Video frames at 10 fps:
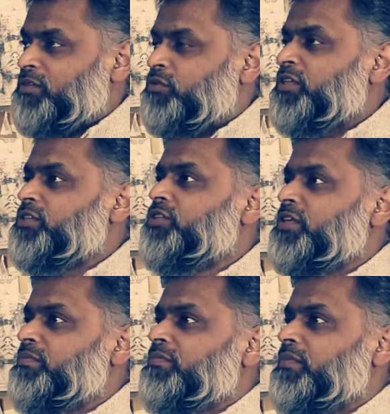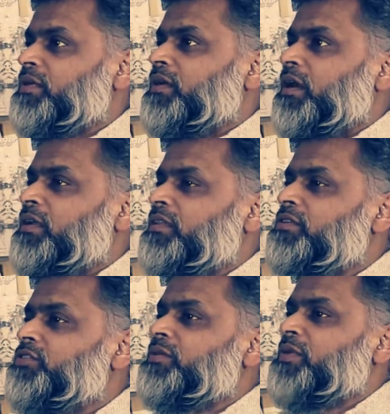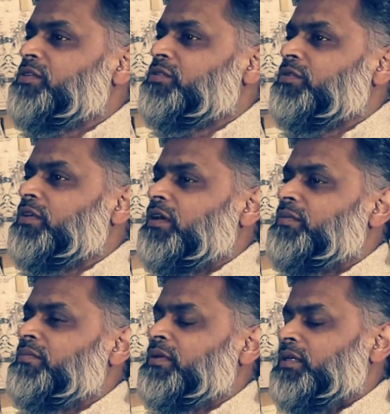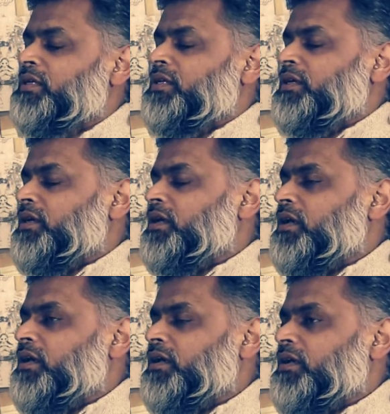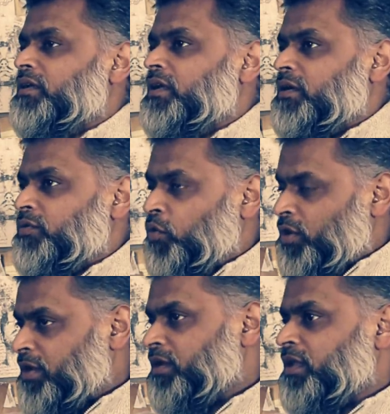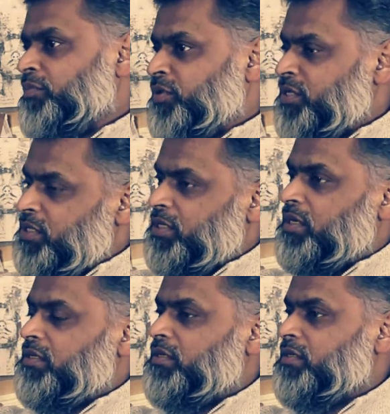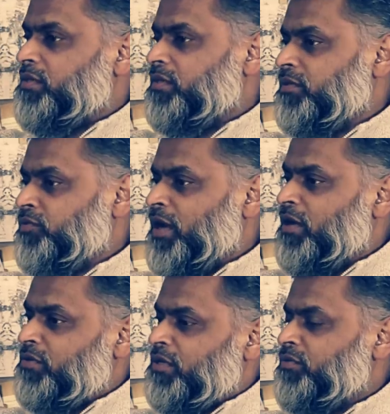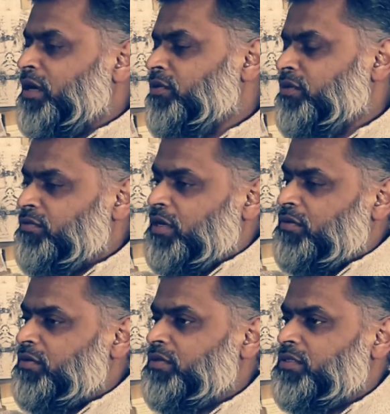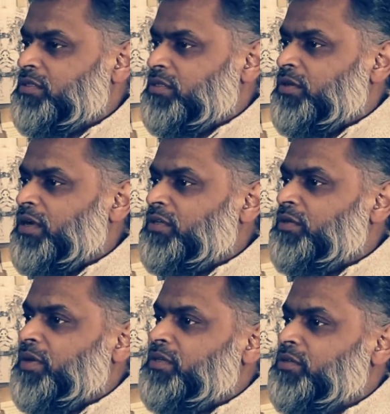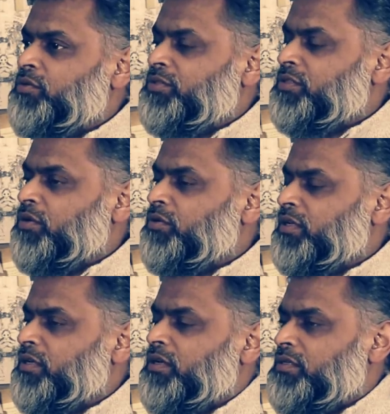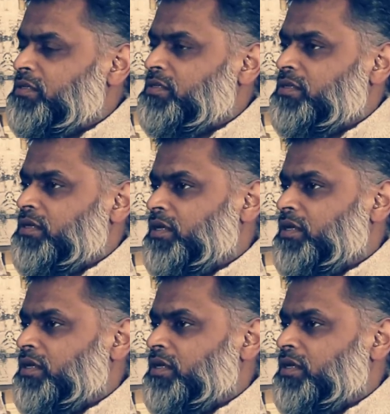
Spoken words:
But I saw this dream, and in the dream I saw that I'm walking in a prison yard, round and round and round, surrounded by soldiers holding guns.